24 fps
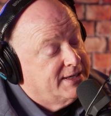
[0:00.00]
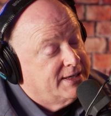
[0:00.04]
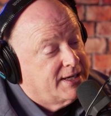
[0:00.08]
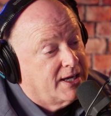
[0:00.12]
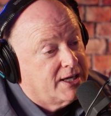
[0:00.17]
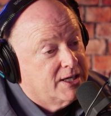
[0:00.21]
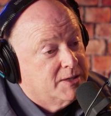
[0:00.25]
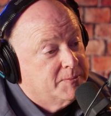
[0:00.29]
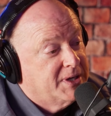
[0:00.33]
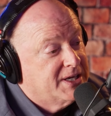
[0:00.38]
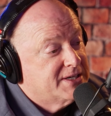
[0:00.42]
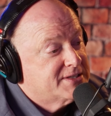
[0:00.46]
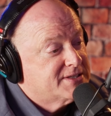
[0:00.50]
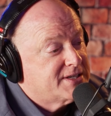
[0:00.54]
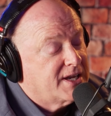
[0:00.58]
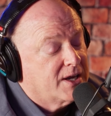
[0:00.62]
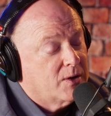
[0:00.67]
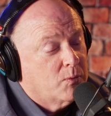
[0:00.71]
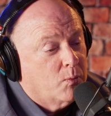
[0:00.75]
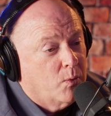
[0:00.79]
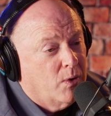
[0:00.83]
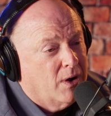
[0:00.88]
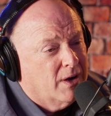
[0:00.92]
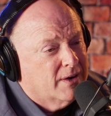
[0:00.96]
Now, you may
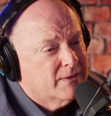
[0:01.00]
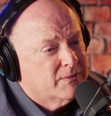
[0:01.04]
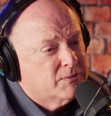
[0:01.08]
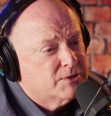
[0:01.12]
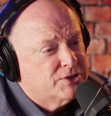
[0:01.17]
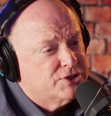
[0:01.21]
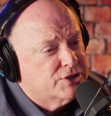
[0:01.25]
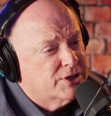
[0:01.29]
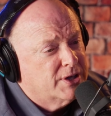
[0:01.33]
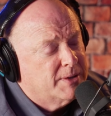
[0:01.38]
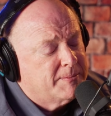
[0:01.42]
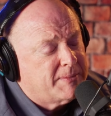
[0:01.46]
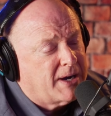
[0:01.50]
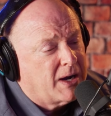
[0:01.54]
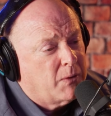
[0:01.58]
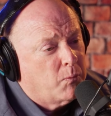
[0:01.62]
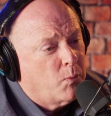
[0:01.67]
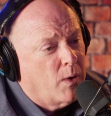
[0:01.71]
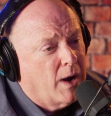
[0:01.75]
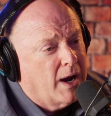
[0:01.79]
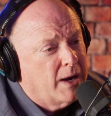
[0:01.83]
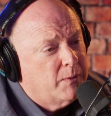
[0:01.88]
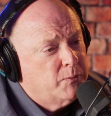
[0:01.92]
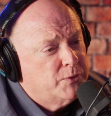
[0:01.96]
say, well, Jim,
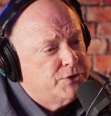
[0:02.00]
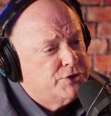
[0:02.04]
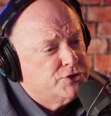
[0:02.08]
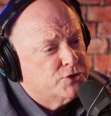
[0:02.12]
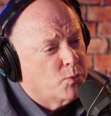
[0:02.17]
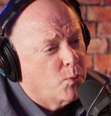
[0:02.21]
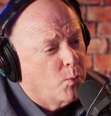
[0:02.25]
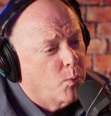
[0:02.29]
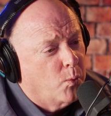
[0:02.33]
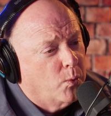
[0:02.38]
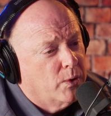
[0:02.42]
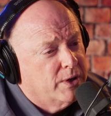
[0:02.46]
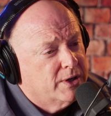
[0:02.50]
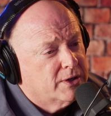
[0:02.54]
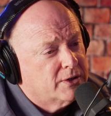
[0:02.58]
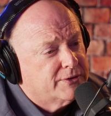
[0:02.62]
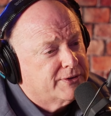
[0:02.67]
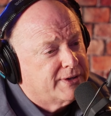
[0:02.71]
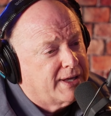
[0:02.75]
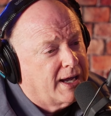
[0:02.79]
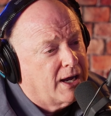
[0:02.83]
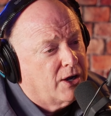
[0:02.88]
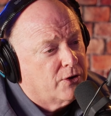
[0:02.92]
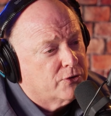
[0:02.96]
why would you
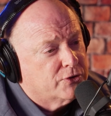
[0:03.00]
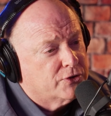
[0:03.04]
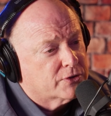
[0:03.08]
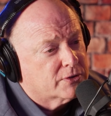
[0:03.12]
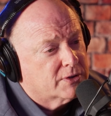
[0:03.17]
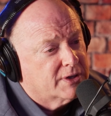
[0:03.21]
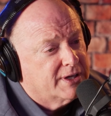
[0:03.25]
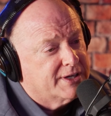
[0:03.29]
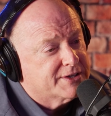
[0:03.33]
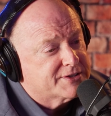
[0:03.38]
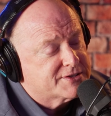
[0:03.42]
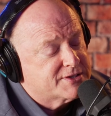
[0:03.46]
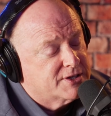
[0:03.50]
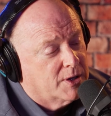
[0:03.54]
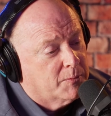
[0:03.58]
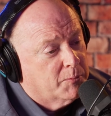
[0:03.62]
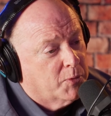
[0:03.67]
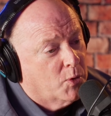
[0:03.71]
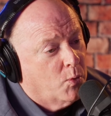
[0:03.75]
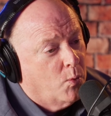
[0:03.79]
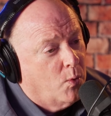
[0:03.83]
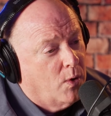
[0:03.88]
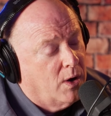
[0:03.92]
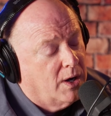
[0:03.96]
whittle down your list?
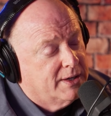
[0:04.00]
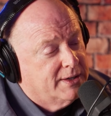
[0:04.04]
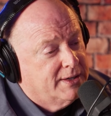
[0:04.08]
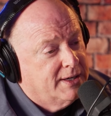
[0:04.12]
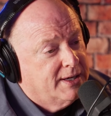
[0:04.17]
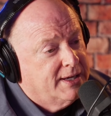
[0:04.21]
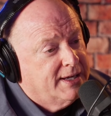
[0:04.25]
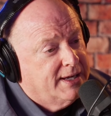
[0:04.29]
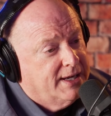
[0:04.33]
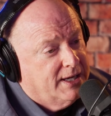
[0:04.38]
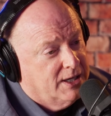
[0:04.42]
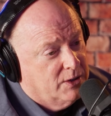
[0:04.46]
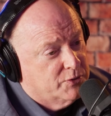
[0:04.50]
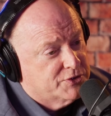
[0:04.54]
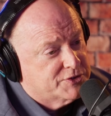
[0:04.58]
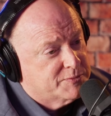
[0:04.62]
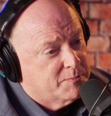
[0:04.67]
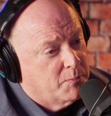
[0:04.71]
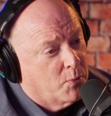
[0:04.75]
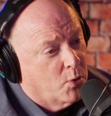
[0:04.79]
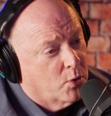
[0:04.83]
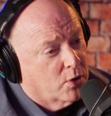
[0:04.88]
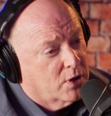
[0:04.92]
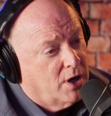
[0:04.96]
Number one, it
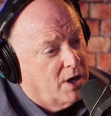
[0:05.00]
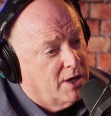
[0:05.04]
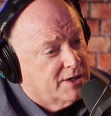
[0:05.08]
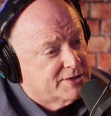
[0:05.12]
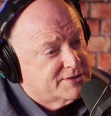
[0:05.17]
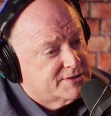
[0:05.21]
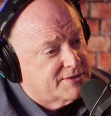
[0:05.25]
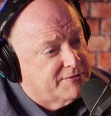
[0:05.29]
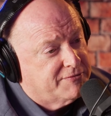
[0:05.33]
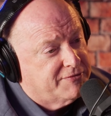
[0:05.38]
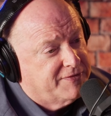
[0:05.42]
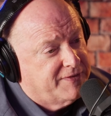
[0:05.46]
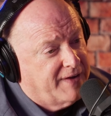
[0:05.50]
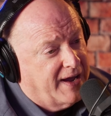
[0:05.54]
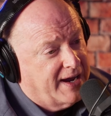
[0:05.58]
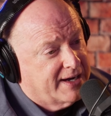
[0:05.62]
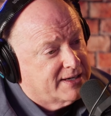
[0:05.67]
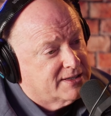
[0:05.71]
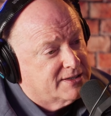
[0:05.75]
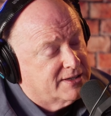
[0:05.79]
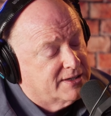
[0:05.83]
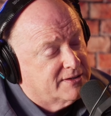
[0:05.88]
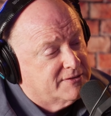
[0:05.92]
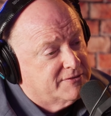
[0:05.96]
was more cost
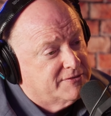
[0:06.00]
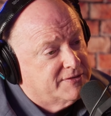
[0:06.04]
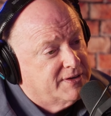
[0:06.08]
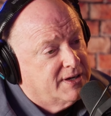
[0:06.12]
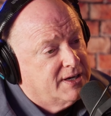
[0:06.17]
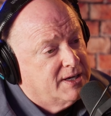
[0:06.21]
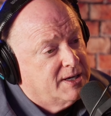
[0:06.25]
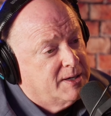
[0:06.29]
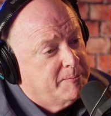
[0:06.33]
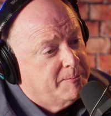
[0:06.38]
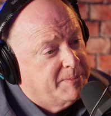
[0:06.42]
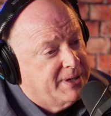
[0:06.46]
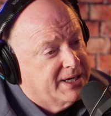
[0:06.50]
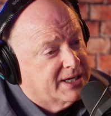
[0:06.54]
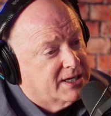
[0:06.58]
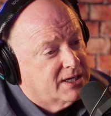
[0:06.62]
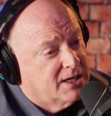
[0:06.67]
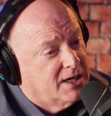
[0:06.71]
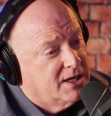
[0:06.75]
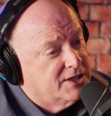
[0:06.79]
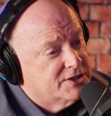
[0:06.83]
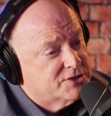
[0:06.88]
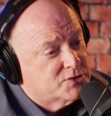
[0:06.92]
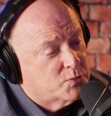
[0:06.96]
effective
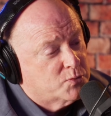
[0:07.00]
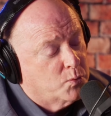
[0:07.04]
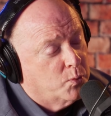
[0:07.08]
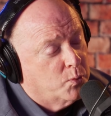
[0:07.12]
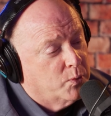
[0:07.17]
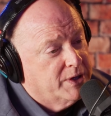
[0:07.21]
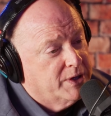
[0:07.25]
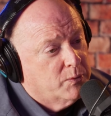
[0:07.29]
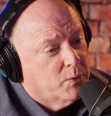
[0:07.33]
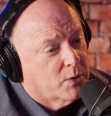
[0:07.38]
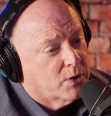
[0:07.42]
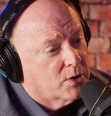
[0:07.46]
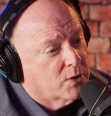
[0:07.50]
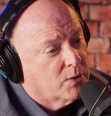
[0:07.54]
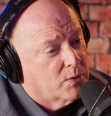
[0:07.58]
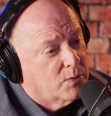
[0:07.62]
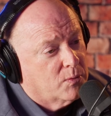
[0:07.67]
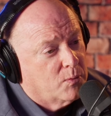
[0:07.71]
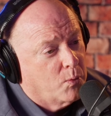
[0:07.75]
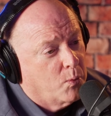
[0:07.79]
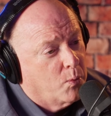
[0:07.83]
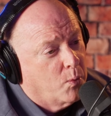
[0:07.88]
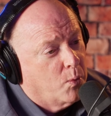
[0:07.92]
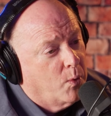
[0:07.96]
because we were
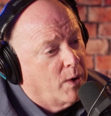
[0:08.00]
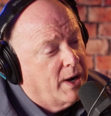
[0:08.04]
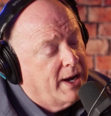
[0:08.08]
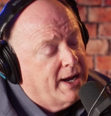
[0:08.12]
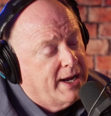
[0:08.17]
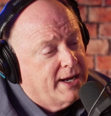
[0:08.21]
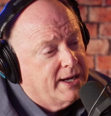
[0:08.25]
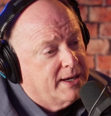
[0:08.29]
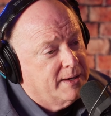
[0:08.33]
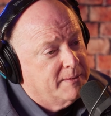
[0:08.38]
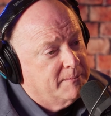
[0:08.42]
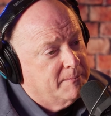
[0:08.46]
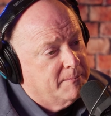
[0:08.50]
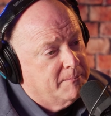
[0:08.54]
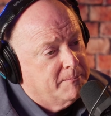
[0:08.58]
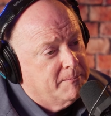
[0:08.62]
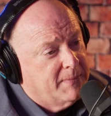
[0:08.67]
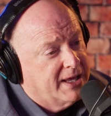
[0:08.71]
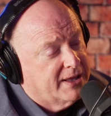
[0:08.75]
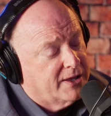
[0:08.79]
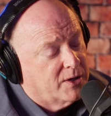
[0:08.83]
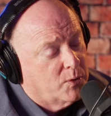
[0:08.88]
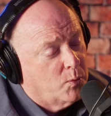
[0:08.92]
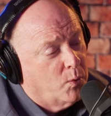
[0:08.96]

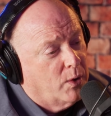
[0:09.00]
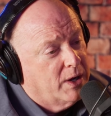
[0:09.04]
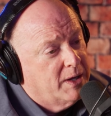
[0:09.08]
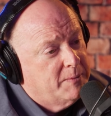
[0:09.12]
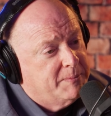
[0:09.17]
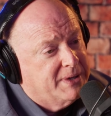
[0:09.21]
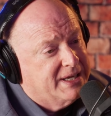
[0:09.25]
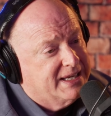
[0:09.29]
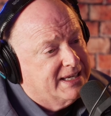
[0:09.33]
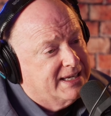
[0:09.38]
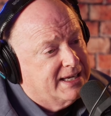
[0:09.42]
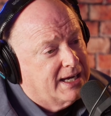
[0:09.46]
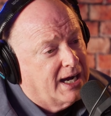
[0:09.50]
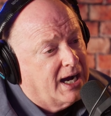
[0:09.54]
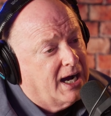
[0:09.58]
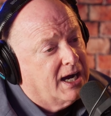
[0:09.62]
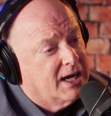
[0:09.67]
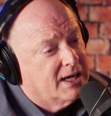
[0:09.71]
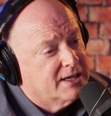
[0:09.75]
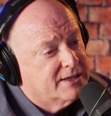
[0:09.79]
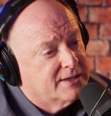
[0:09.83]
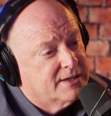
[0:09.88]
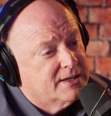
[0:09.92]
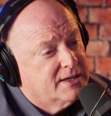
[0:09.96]
mailing way
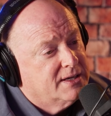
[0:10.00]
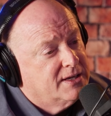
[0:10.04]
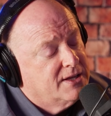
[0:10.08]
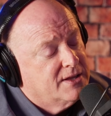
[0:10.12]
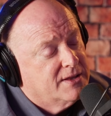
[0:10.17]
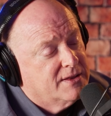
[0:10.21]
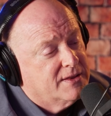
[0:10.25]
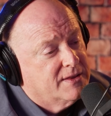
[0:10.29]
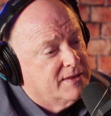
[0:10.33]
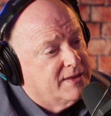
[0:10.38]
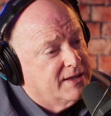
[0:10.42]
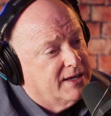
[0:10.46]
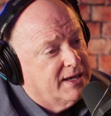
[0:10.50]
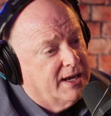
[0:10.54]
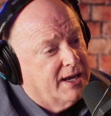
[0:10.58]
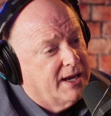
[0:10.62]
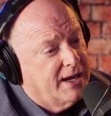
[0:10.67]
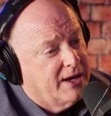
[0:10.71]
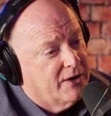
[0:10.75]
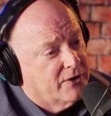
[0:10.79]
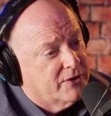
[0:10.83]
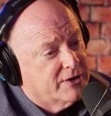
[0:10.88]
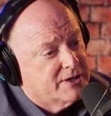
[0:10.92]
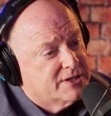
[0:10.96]
beyond the
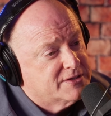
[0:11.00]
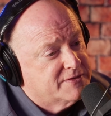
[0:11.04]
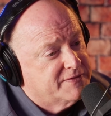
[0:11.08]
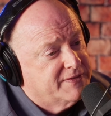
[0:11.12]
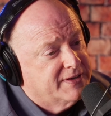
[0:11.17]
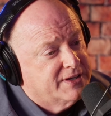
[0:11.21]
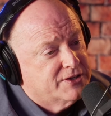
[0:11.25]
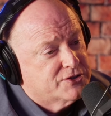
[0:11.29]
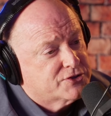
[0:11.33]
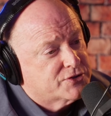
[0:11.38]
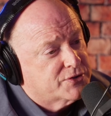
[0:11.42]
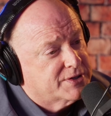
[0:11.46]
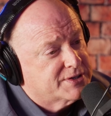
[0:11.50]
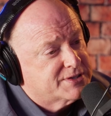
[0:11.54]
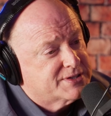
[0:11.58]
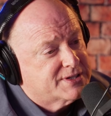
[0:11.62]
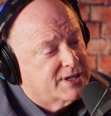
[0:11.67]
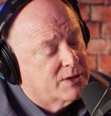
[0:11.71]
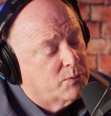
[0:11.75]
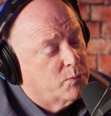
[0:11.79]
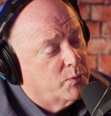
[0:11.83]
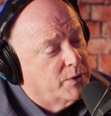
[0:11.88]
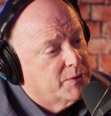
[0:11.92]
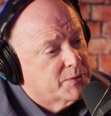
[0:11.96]
areas of interest,
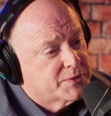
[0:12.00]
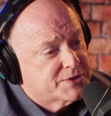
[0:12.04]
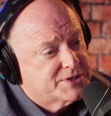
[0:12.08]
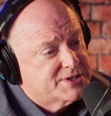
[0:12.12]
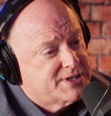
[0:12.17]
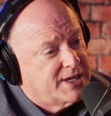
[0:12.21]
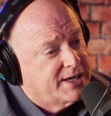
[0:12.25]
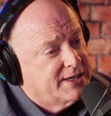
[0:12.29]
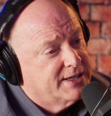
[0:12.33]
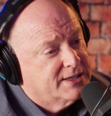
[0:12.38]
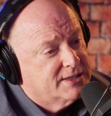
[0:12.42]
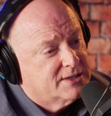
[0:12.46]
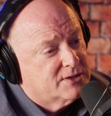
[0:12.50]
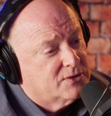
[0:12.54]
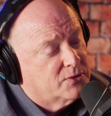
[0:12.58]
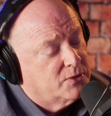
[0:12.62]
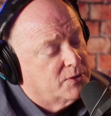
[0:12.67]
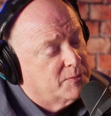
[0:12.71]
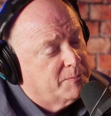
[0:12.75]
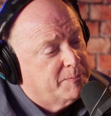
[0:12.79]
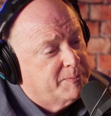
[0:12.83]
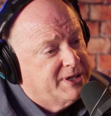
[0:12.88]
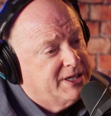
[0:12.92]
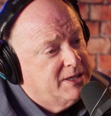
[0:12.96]
and we were sending
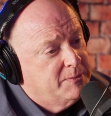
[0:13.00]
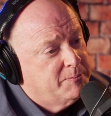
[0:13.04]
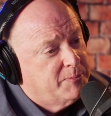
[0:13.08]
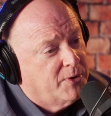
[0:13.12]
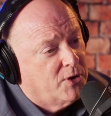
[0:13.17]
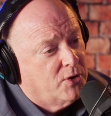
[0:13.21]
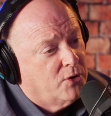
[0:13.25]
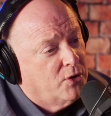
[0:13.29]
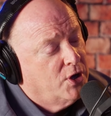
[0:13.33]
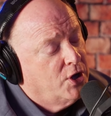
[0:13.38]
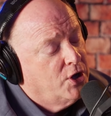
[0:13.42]
to people